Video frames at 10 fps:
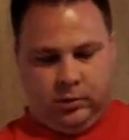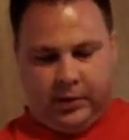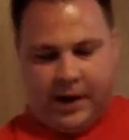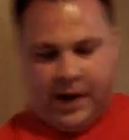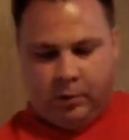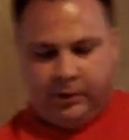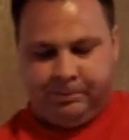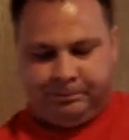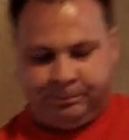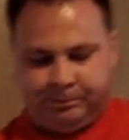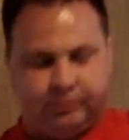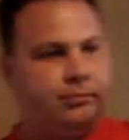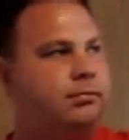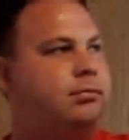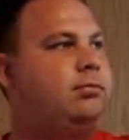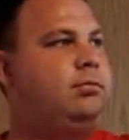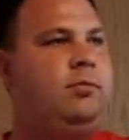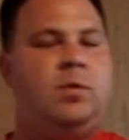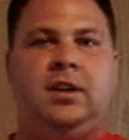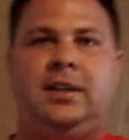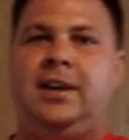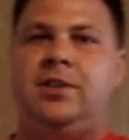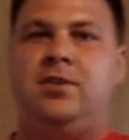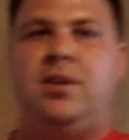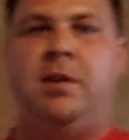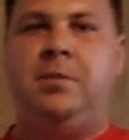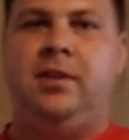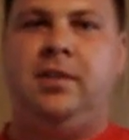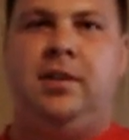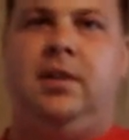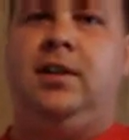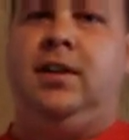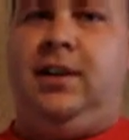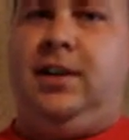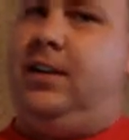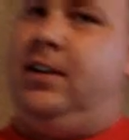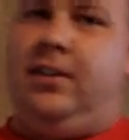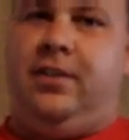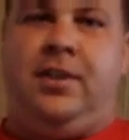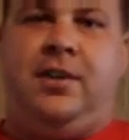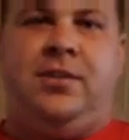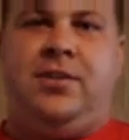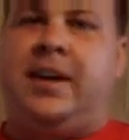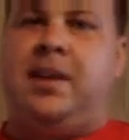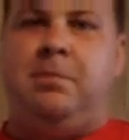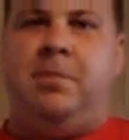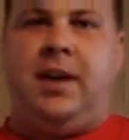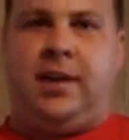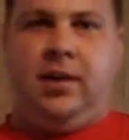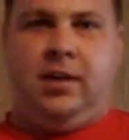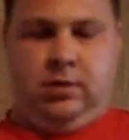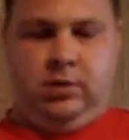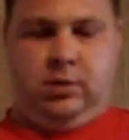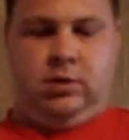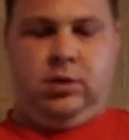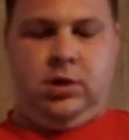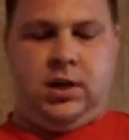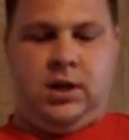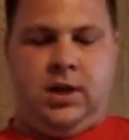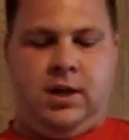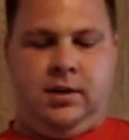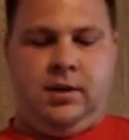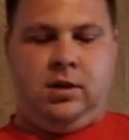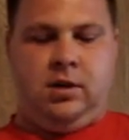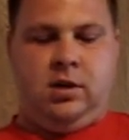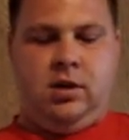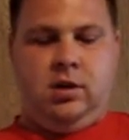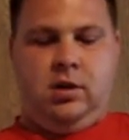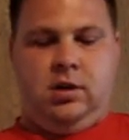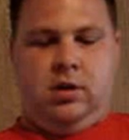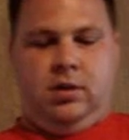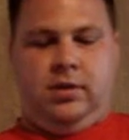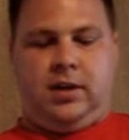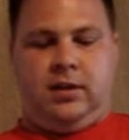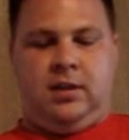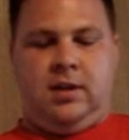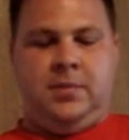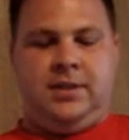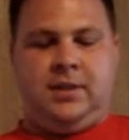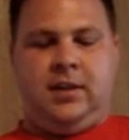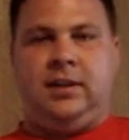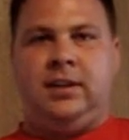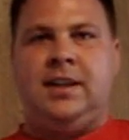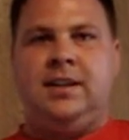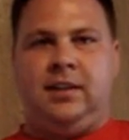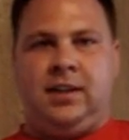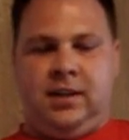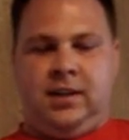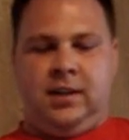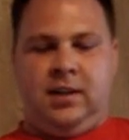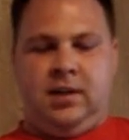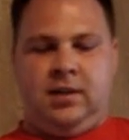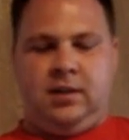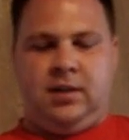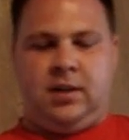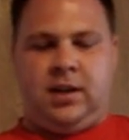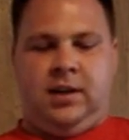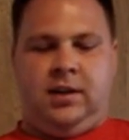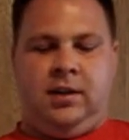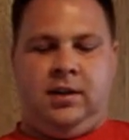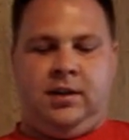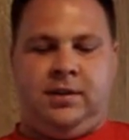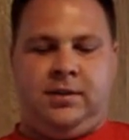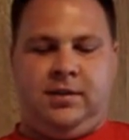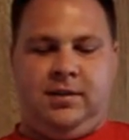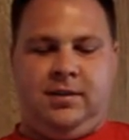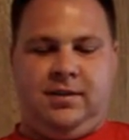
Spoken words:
We got one. Ladies and gentlemen, the second pick in the Columbus Elite League is...